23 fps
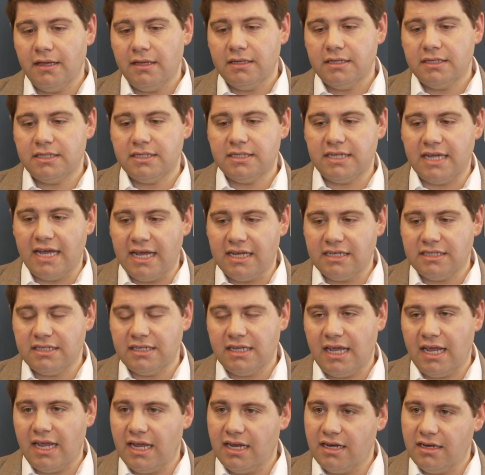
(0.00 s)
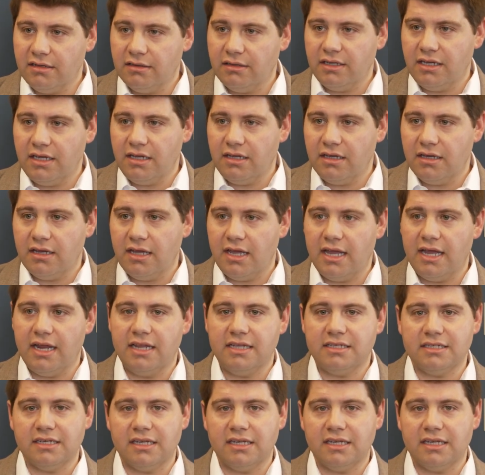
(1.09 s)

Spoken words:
set annually, and it's